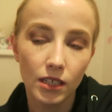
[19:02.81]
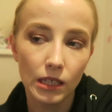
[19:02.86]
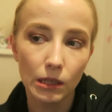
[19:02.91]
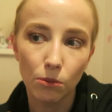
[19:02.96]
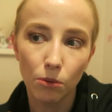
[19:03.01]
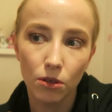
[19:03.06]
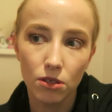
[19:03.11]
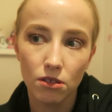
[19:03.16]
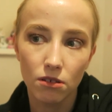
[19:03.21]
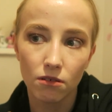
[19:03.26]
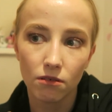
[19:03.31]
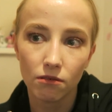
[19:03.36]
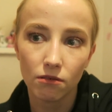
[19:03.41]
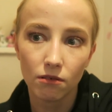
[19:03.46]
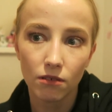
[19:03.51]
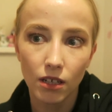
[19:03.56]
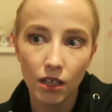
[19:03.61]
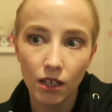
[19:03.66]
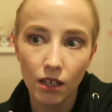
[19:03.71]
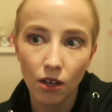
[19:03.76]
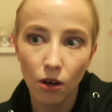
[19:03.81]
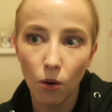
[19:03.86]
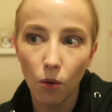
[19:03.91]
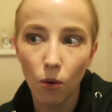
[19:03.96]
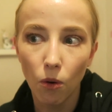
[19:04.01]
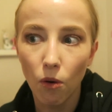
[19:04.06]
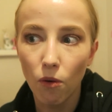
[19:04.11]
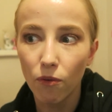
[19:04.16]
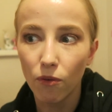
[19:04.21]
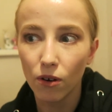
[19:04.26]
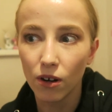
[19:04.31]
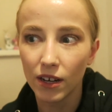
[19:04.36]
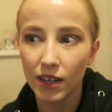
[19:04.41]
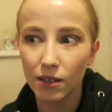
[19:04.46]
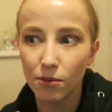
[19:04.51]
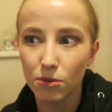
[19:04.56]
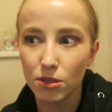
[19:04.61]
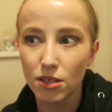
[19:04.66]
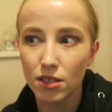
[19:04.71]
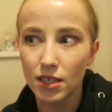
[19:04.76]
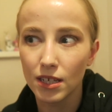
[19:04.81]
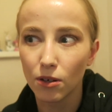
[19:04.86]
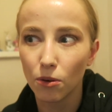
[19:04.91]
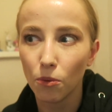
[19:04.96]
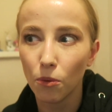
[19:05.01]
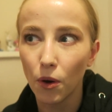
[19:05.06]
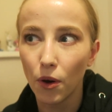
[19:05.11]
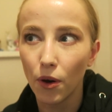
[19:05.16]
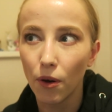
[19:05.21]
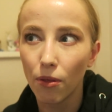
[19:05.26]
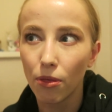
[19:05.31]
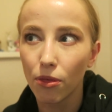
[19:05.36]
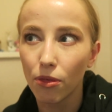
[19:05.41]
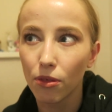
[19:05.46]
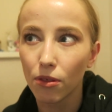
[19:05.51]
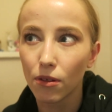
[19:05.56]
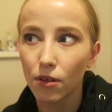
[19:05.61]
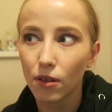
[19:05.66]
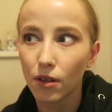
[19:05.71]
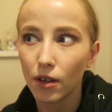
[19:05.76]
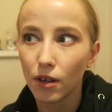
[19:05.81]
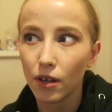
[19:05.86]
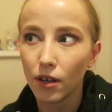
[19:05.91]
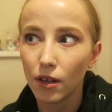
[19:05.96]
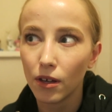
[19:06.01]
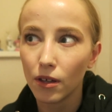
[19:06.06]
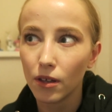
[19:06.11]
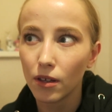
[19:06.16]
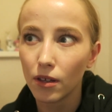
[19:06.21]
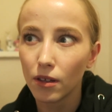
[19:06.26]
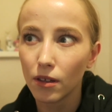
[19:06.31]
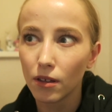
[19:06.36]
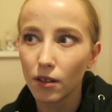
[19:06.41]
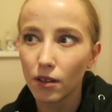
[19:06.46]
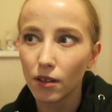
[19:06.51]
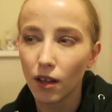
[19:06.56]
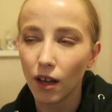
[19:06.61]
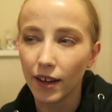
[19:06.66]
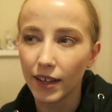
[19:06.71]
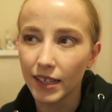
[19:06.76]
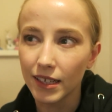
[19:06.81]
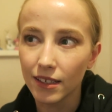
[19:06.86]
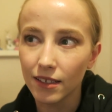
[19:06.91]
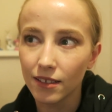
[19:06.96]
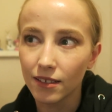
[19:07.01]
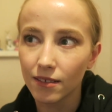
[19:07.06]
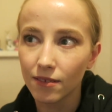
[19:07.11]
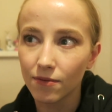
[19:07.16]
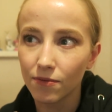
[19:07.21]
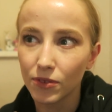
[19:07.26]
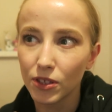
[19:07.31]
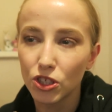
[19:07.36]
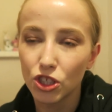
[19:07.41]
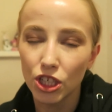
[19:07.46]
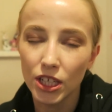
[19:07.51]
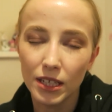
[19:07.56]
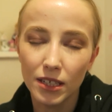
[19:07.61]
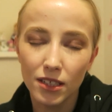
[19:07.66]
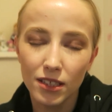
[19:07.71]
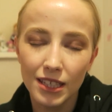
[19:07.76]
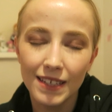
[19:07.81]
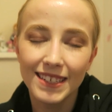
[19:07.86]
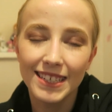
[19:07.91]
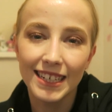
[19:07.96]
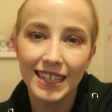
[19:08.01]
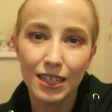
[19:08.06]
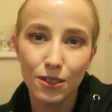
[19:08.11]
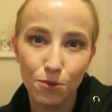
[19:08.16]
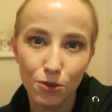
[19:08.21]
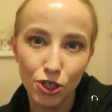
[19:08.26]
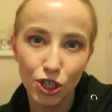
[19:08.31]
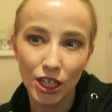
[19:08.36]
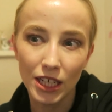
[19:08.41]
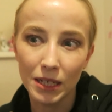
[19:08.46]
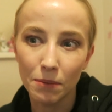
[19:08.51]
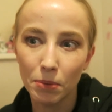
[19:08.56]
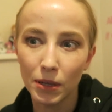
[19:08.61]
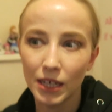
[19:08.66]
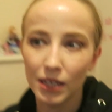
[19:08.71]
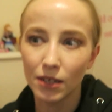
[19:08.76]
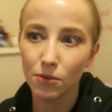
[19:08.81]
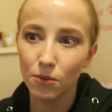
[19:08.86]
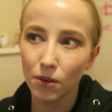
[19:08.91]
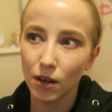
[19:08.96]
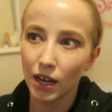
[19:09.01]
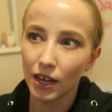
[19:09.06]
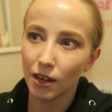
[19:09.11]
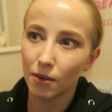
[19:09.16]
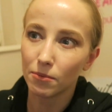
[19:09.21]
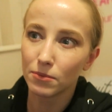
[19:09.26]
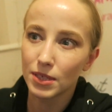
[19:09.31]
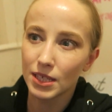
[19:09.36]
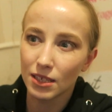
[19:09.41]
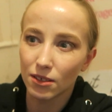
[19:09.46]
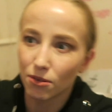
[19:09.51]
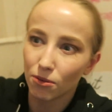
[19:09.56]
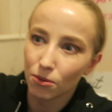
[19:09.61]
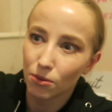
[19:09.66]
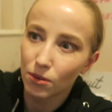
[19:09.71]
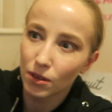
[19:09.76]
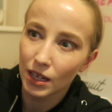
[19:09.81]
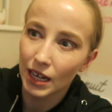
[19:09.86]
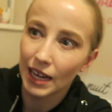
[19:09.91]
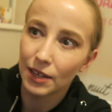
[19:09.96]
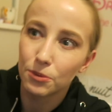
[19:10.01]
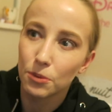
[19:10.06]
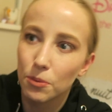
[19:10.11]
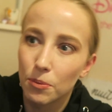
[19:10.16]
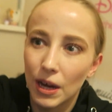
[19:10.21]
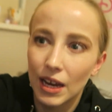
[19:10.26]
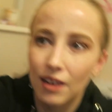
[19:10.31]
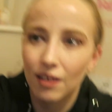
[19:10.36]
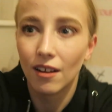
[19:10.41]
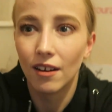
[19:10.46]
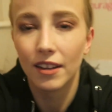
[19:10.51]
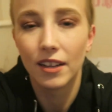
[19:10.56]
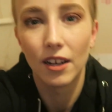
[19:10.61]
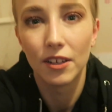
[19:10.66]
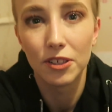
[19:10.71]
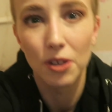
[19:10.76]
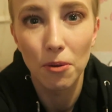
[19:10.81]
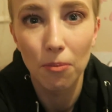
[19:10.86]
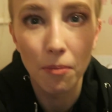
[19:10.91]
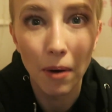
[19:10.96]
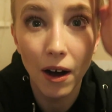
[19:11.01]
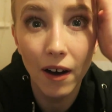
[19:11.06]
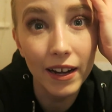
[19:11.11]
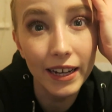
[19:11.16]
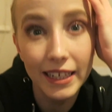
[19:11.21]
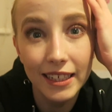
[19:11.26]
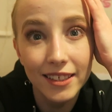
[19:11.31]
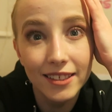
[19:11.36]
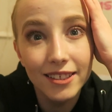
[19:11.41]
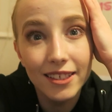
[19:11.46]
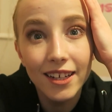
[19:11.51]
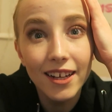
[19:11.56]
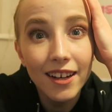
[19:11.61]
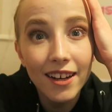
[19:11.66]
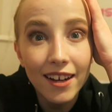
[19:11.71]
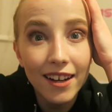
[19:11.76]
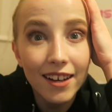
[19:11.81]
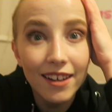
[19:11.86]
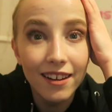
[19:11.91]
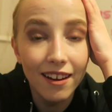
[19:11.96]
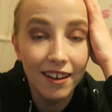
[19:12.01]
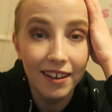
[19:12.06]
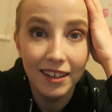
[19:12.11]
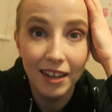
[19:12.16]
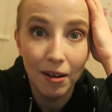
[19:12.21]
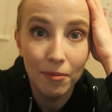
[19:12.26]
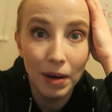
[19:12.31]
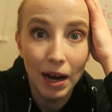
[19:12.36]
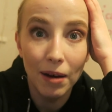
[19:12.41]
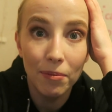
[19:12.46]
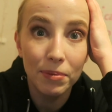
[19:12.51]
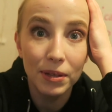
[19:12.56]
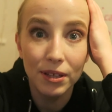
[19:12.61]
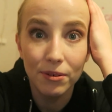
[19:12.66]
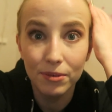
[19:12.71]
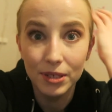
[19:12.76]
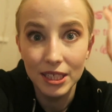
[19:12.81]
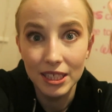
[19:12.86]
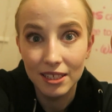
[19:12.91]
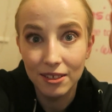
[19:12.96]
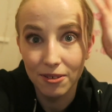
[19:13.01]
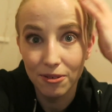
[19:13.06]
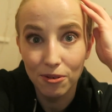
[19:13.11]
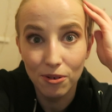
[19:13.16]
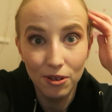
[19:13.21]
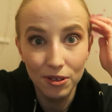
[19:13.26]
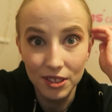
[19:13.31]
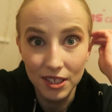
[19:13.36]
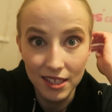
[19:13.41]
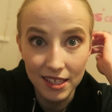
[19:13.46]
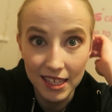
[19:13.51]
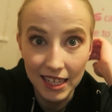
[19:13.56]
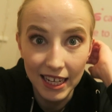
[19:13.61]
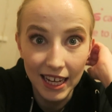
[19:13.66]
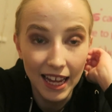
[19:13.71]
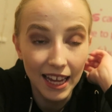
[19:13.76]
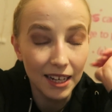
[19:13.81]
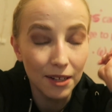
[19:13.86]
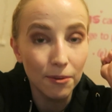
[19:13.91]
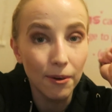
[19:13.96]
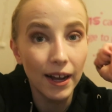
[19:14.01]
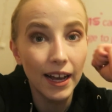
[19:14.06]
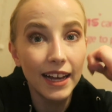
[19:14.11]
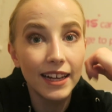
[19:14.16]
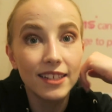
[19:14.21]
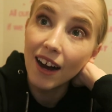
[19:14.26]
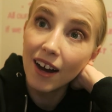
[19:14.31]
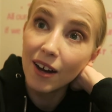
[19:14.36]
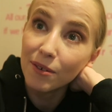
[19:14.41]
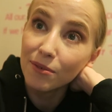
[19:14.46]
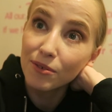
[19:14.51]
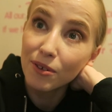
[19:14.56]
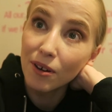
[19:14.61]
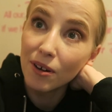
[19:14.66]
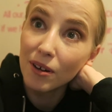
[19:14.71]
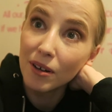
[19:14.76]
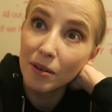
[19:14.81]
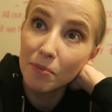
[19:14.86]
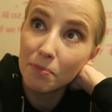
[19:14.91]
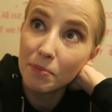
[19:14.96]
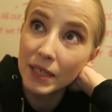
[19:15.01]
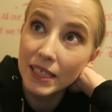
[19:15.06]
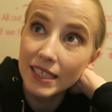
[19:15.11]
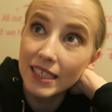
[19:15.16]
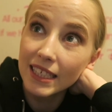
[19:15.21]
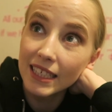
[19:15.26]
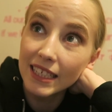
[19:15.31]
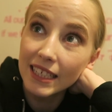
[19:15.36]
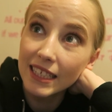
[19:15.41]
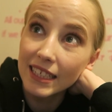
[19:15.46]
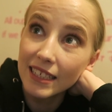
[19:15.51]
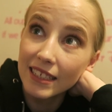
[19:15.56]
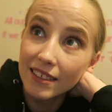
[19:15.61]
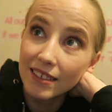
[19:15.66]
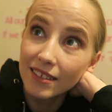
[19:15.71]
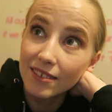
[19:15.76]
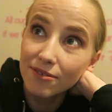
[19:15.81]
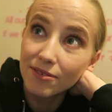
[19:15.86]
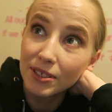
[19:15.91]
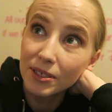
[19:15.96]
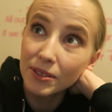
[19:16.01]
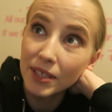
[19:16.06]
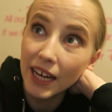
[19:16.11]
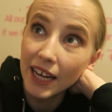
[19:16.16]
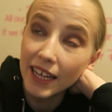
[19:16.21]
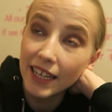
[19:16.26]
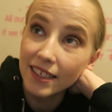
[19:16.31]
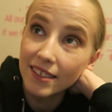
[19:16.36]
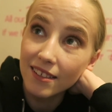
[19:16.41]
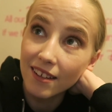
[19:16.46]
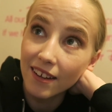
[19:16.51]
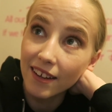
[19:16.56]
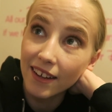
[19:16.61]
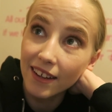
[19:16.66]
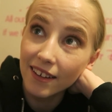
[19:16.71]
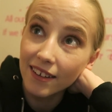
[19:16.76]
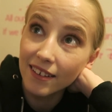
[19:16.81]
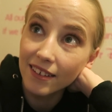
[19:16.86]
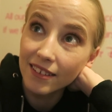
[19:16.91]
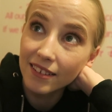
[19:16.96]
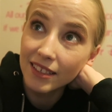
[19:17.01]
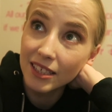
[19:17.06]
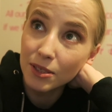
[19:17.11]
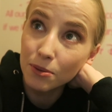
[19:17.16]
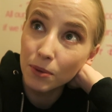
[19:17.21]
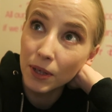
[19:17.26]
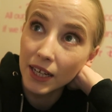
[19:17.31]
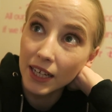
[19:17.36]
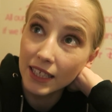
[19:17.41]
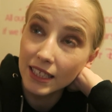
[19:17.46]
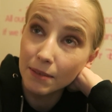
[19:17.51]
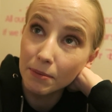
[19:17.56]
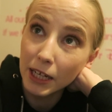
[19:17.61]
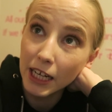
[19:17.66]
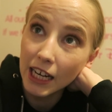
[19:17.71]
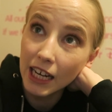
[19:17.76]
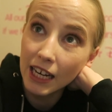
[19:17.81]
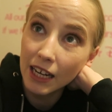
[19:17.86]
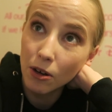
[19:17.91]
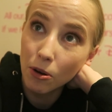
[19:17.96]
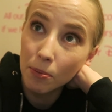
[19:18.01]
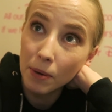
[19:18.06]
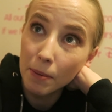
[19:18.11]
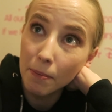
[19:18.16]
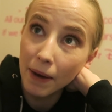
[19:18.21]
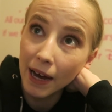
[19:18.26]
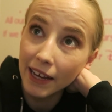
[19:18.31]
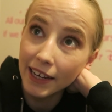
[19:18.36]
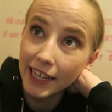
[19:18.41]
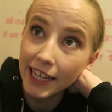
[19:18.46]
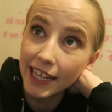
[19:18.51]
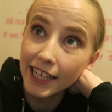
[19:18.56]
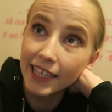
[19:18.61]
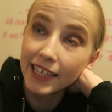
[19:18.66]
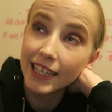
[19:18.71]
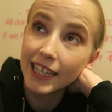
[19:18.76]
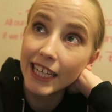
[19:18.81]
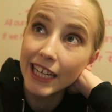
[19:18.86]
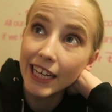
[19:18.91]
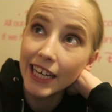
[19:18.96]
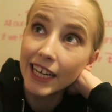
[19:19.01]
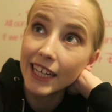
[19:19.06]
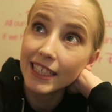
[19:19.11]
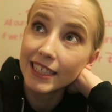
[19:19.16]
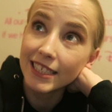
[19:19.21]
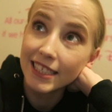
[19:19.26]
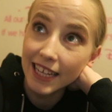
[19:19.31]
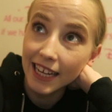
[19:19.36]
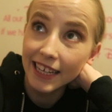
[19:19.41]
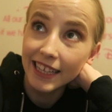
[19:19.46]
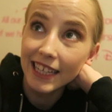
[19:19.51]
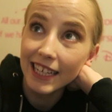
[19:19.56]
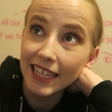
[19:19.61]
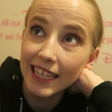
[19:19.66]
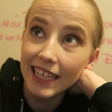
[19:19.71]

it wasn't awful, and it was still worth like the tickets were cheap, and I'm still glad we went. Like, I don't mind. Like, I'm happy that we still got to see it anyway. I've got a busy few days. Like, this week has been a little bit manic, to say the